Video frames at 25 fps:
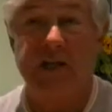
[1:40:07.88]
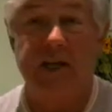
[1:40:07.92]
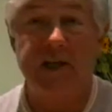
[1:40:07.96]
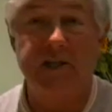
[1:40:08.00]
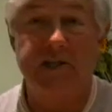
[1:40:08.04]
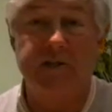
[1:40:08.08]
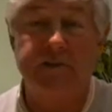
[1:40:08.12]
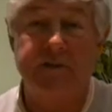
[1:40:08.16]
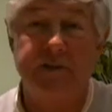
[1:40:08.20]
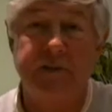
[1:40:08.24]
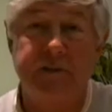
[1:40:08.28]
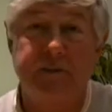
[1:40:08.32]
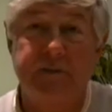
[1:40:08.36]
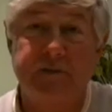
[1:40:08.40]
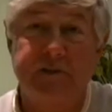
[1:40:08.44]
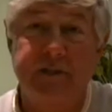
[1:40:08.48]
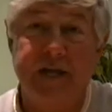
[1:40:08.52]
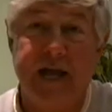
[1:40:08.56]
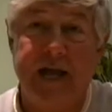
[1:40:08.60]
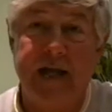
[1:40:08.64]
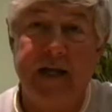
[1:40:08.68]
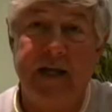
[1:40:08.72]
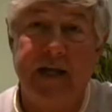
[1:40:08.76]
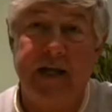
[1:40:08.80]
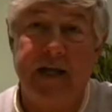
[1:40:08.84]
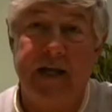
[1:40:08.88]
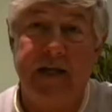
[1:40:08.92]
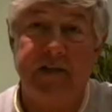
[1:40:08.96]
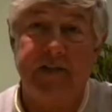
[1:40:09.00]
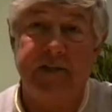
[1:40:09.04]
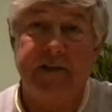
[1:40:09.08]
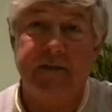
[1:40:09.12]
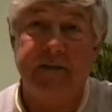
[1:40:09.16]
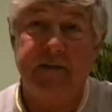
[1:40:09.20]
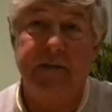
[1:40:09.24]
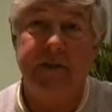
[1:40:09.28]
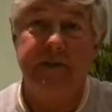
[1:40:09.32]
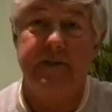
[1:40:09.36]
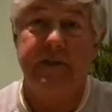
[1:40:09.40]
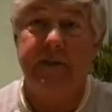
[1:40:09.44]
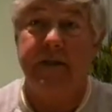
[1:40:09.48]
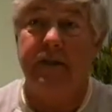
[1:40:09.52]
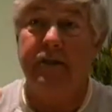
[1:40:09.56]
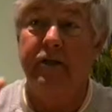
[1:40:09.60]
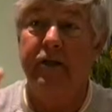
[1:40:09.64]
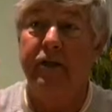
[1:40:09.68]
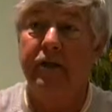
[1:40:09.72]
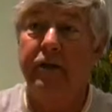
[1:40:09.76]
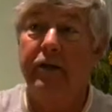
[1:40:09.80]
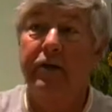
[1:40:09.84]
The Cesaris was standing next to me,
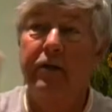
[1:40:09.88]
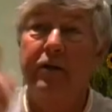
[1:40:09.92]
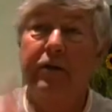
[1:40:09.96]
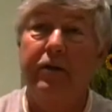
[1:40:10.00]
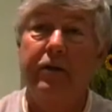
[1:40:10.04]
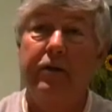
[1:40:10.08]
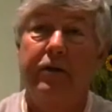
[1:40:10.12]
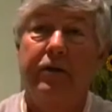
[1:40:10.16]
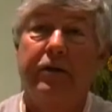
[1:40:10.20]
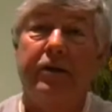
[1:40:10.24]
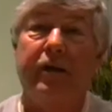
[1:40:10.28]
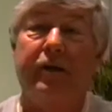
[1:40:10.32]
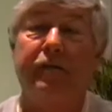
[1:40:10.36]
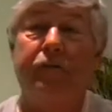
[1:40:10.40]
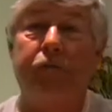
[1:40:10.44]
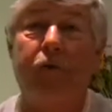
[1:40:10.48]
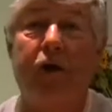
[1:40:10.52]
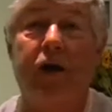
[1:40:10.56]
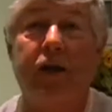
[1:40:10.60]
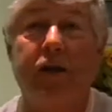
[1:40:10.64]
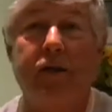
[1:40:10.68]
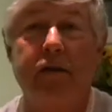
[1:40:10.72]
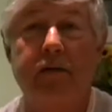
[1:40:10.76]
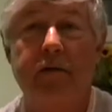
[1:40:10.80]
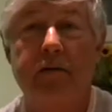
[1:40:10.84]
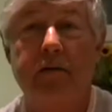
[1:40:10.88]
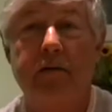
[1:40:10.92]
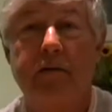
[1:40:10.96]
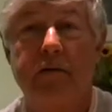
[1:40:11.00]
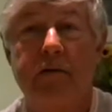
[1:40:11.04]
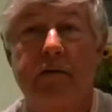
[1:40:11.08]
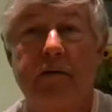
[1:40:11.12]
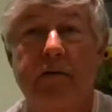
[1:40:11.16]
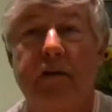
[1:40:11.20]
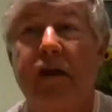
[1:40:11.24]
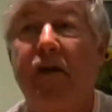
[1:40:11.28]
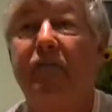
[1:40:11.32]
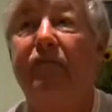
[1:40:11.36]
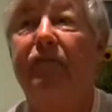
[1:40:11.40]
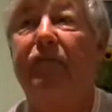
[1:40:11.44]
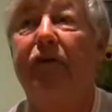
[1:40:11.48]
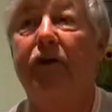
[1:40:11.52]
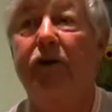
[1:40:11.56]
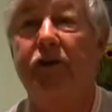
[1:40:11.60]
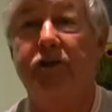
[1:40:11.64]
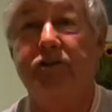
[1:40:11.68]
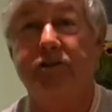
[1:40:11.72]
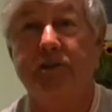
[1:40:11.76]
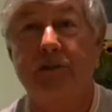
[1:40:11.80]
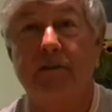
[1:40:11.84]
said, they've won. They're
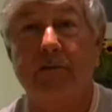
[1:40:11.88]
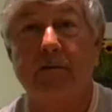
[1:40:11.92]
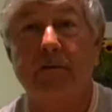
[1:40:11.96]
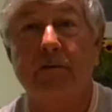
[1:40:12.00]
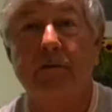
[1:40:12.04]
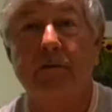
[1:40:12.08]
first.